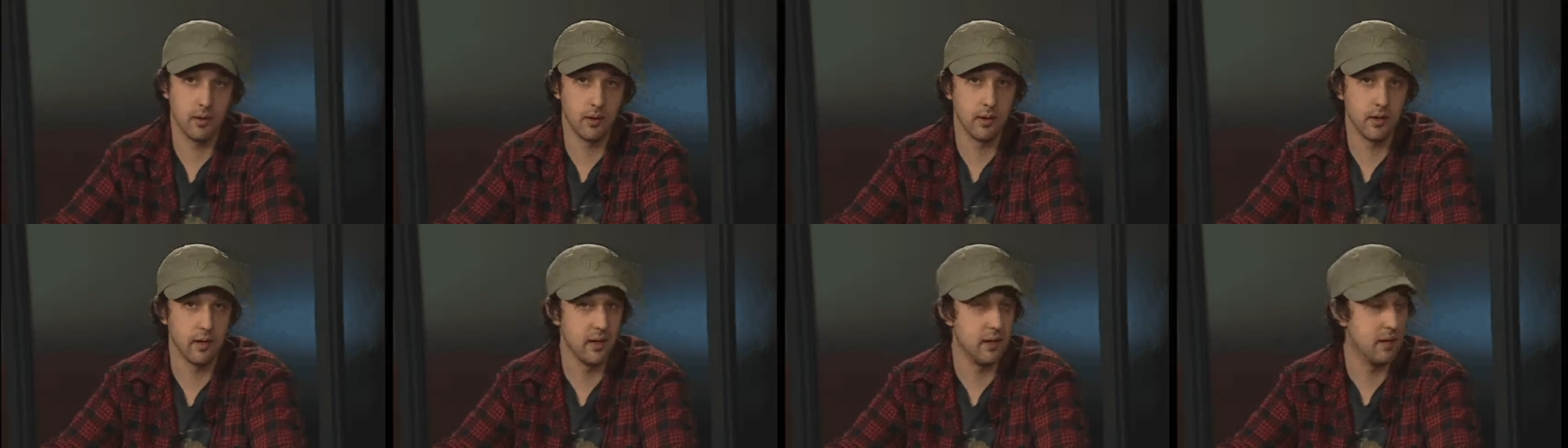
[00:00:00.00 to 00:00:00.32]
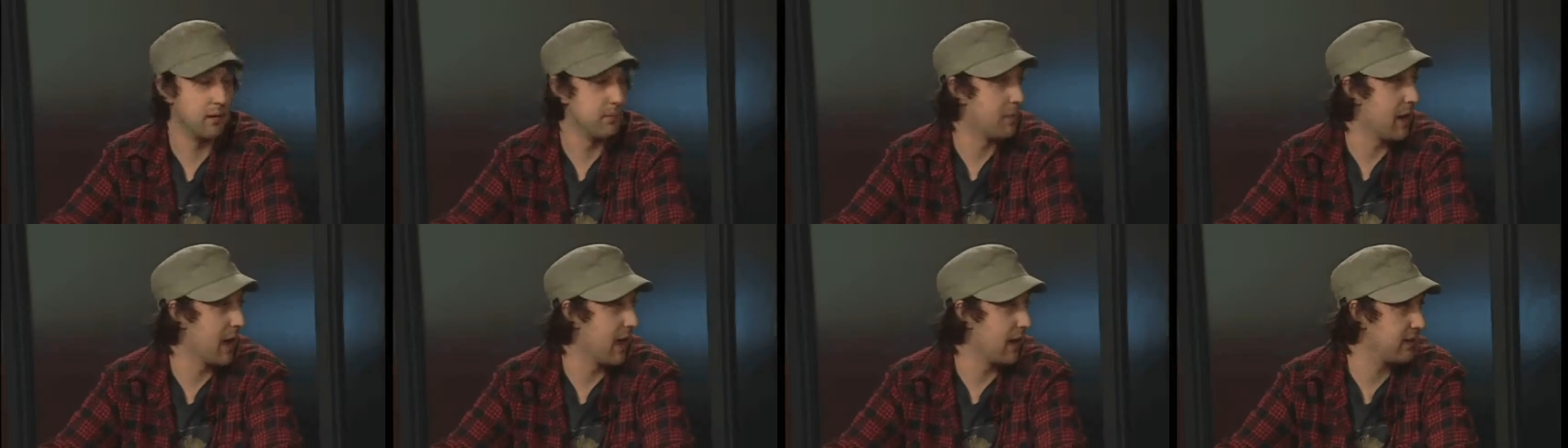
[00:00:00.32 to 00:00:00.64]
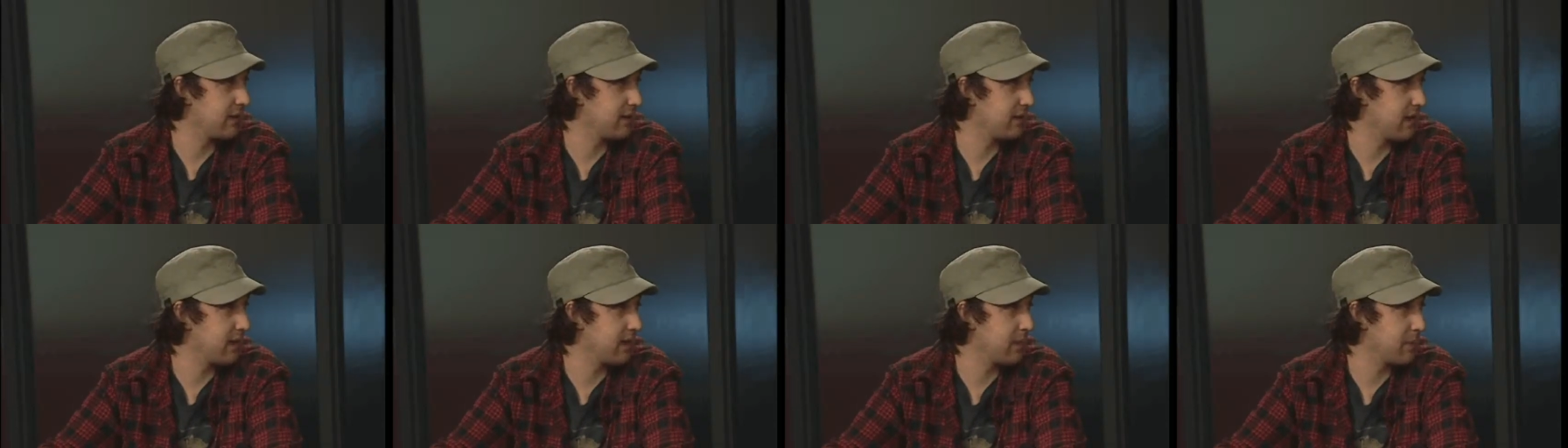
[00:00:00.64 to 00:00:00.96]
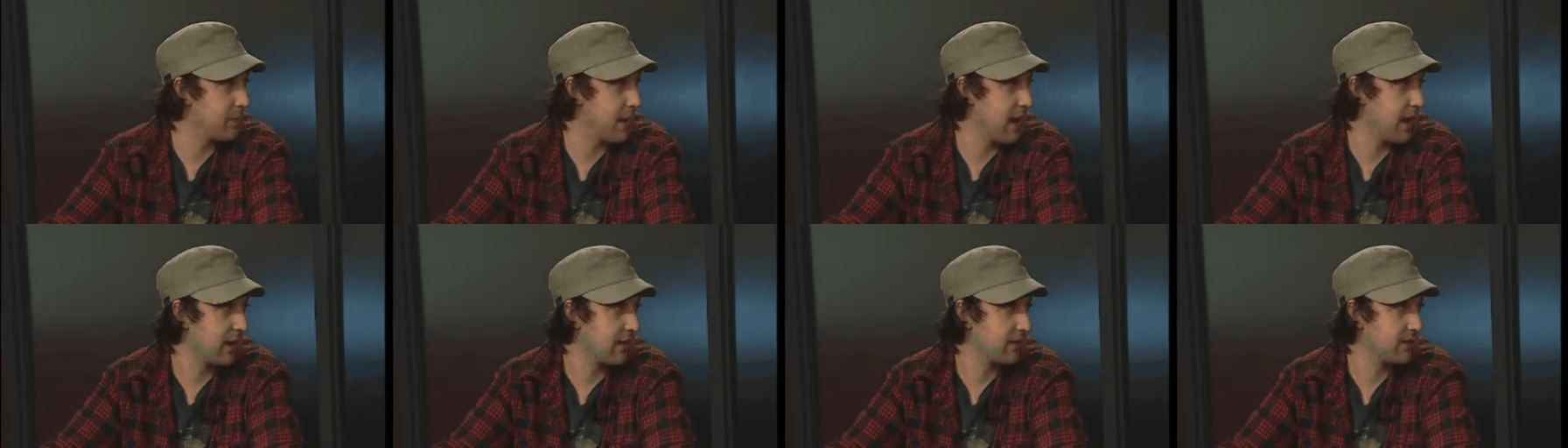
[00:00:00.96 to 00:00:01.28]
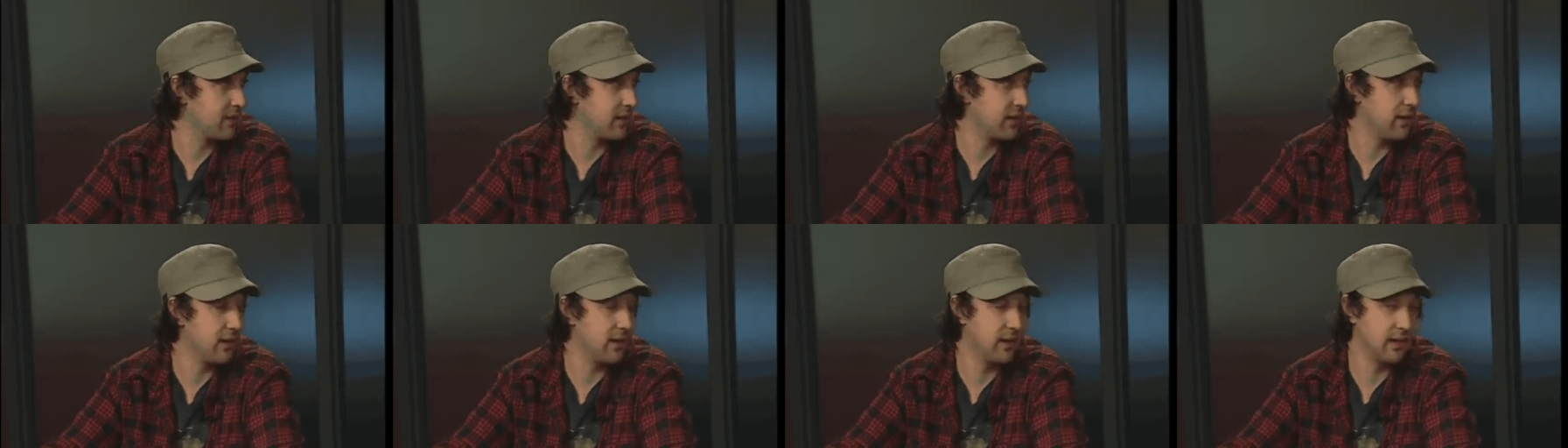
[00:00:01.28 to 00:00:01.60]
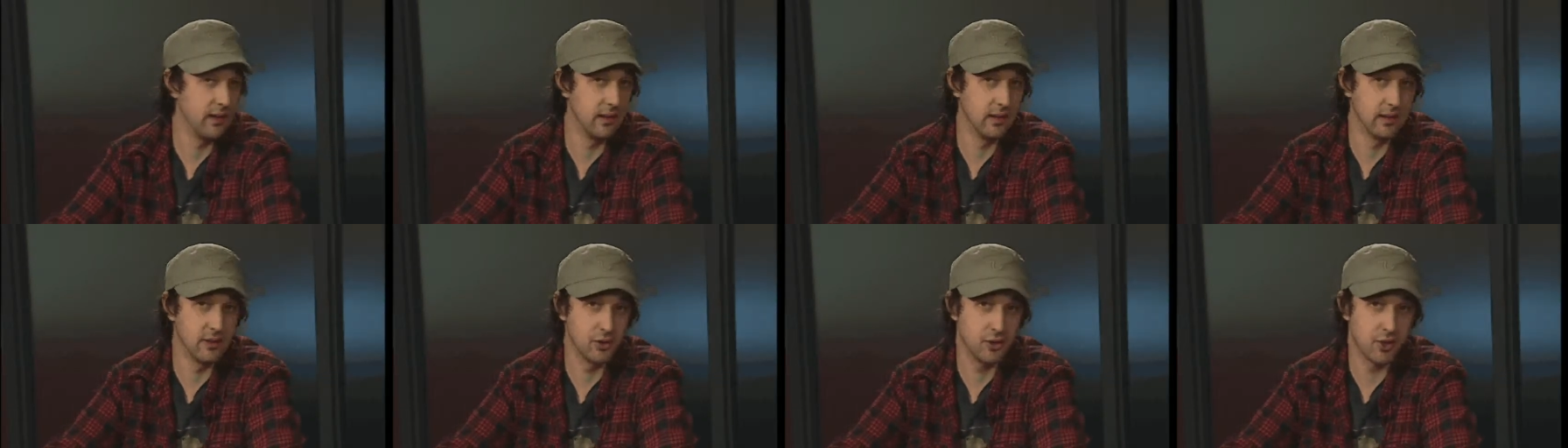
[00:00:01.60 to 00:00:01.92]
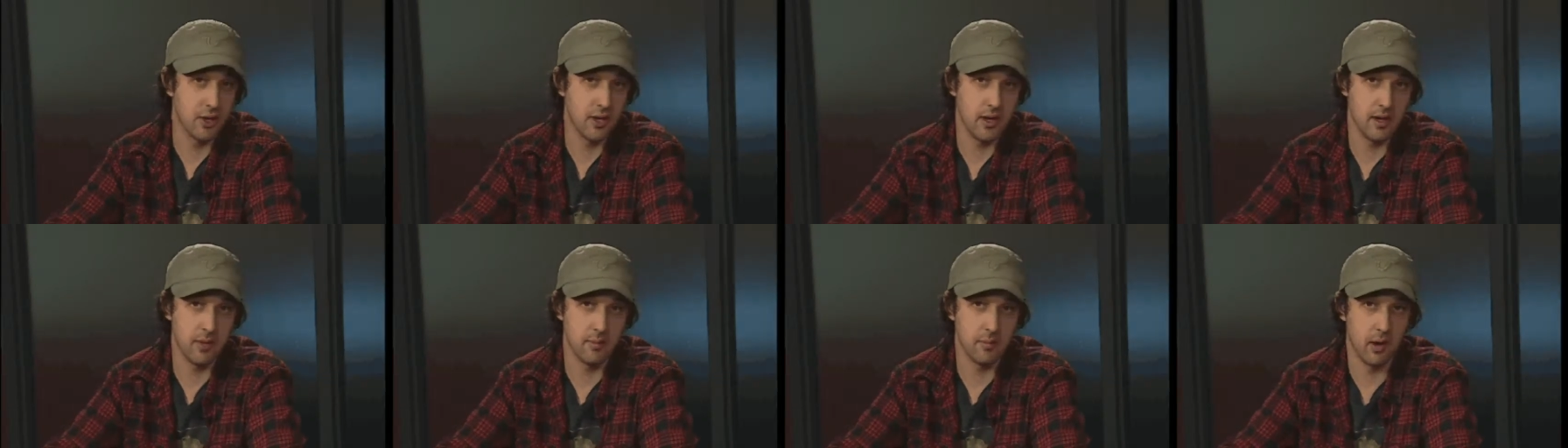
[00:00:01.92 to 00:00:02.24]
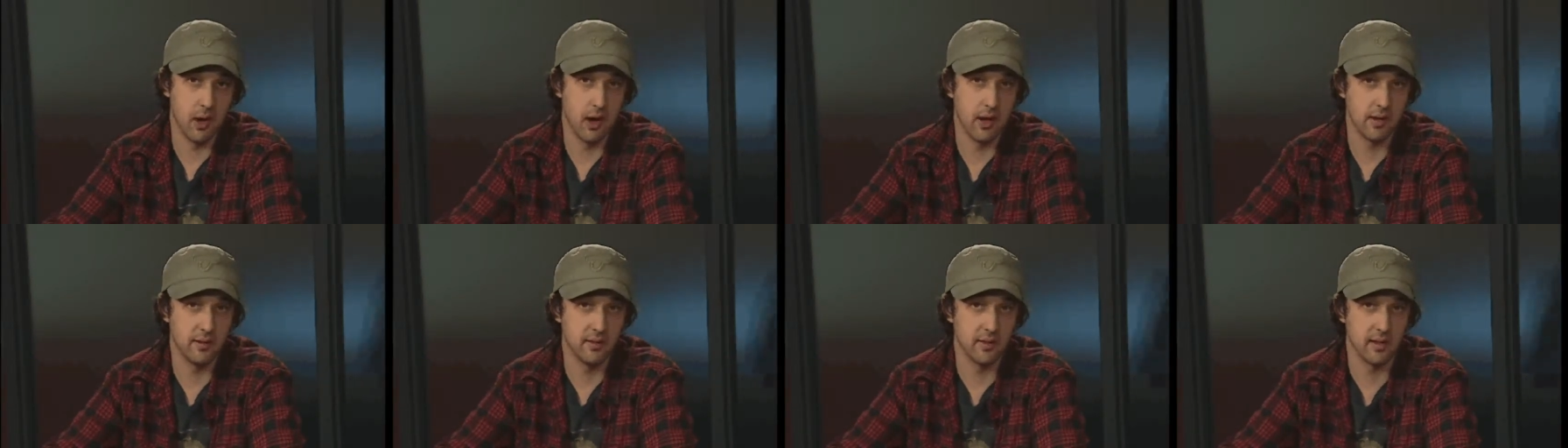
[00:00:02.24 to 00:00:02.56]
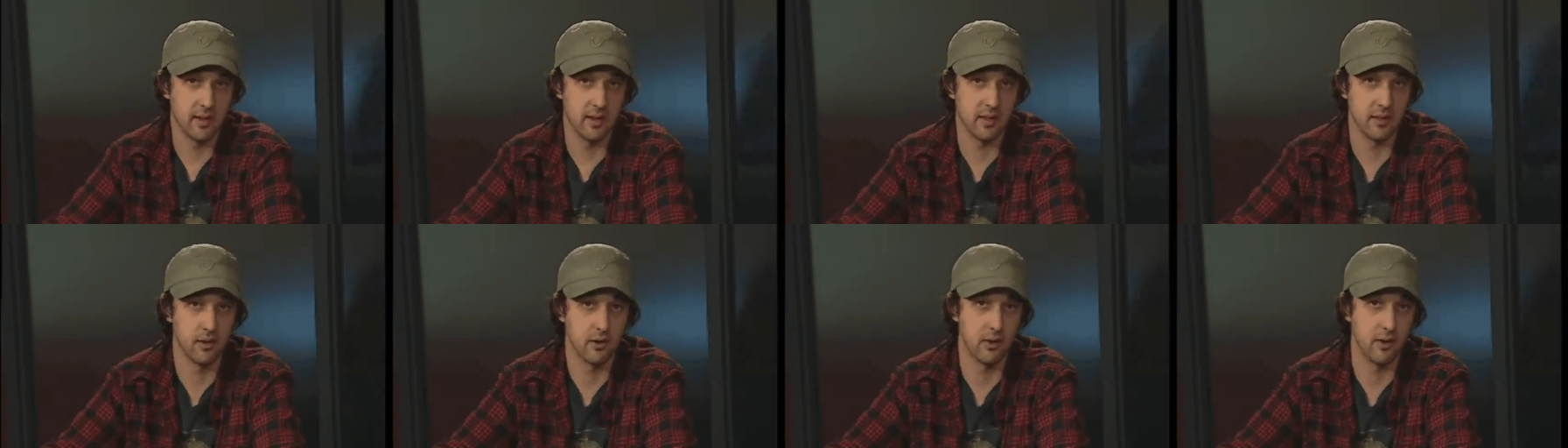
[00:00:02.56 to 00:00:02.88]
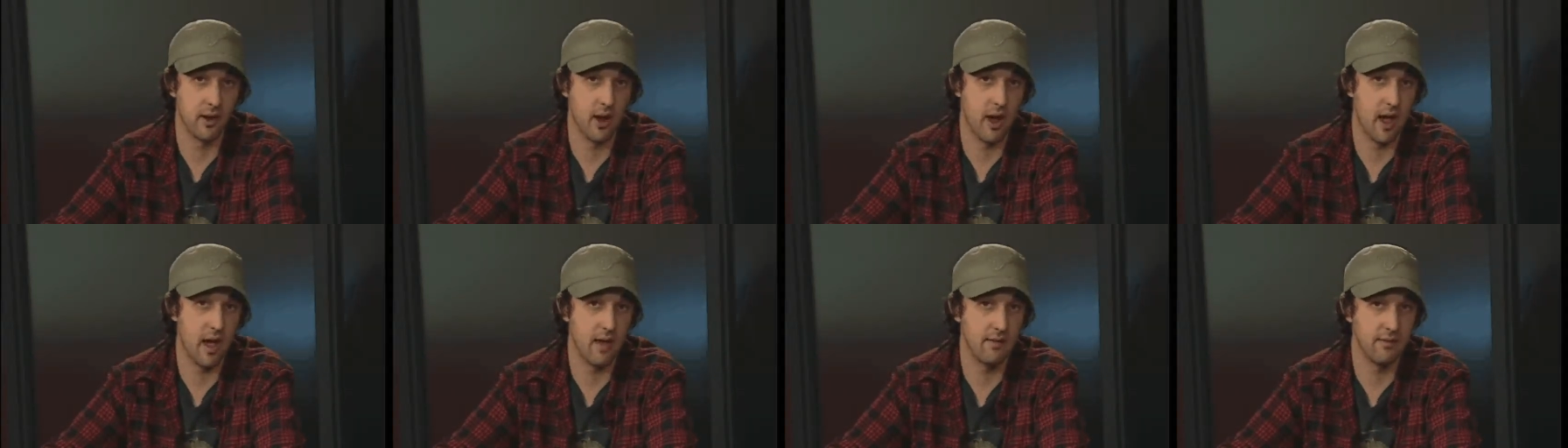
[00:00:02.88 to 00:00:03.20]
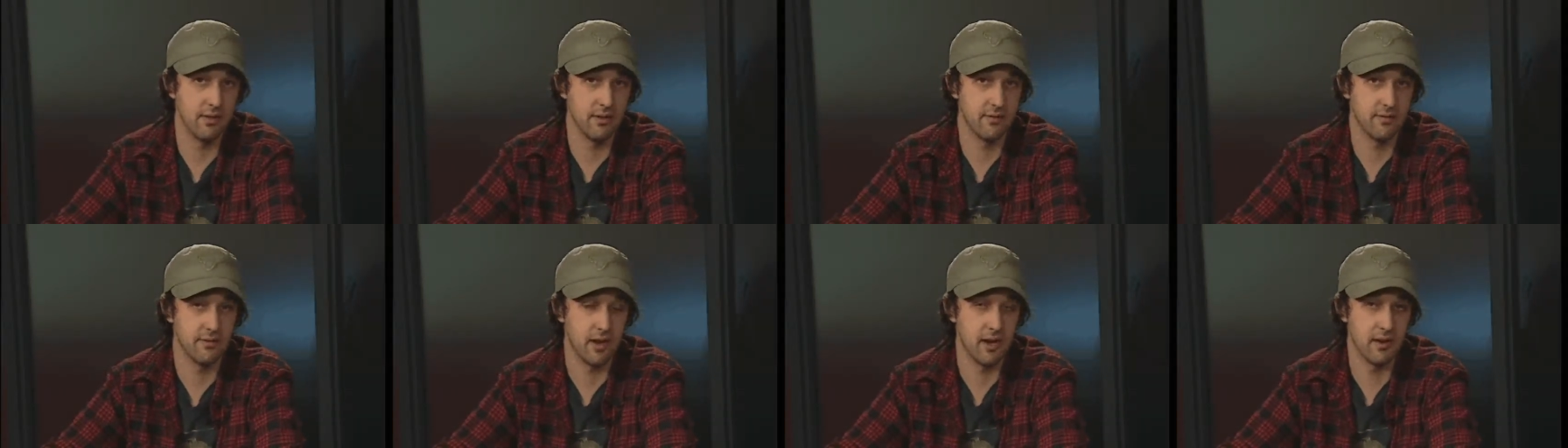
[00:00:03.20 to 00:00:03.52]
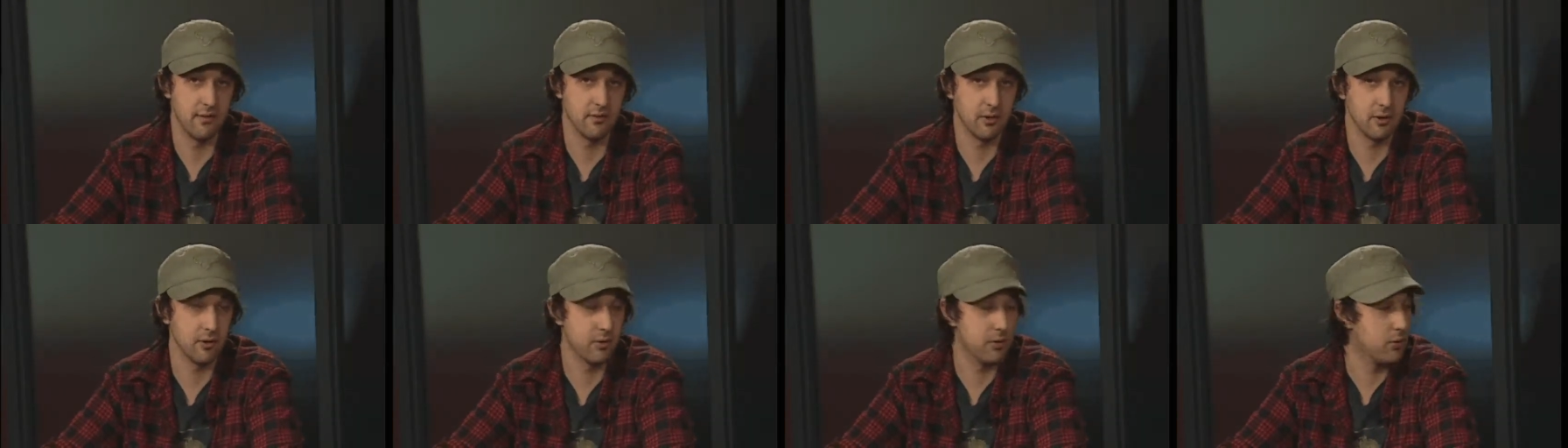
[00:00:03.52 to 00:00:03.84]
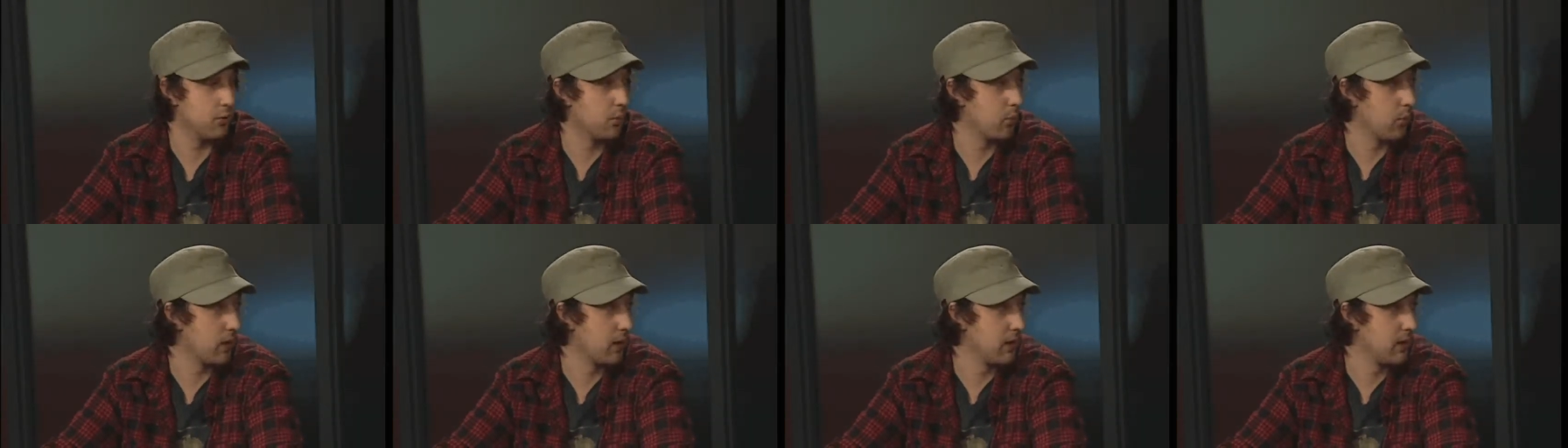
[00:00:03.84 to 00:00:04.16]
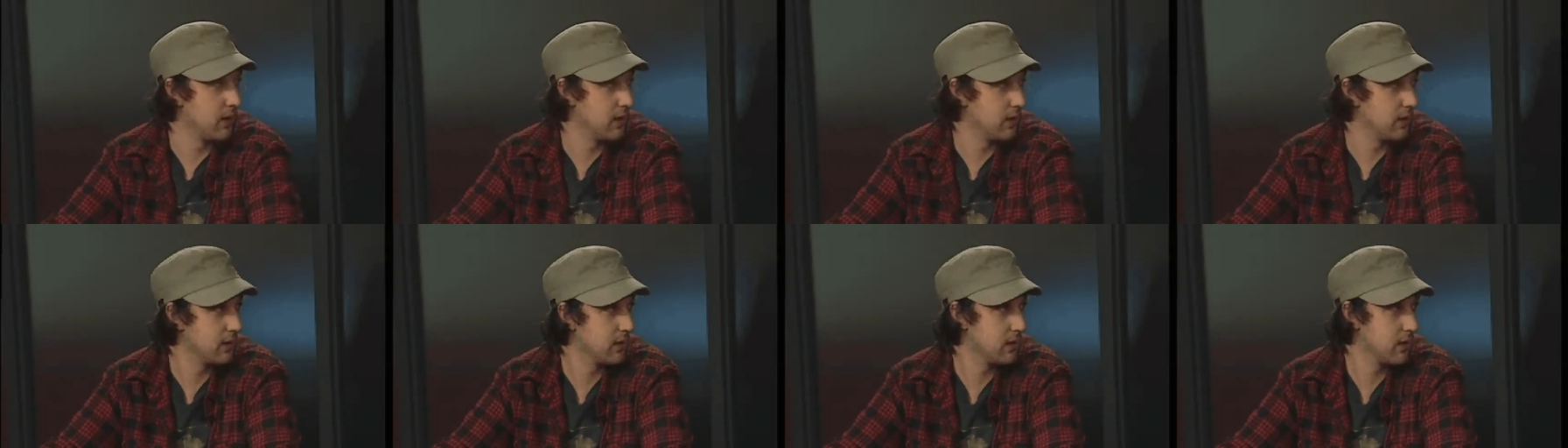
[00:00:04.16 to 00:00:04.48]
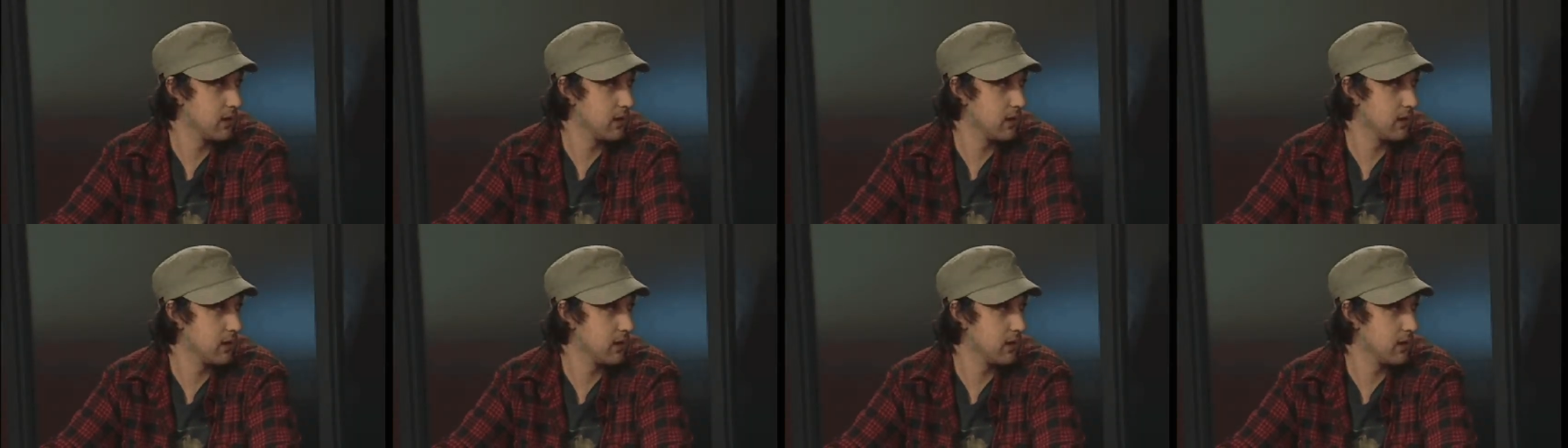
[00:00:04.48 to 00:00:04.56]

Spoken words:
in Pakistan, the Pakistan-English game, I'd say they're a heavy favorite to win it.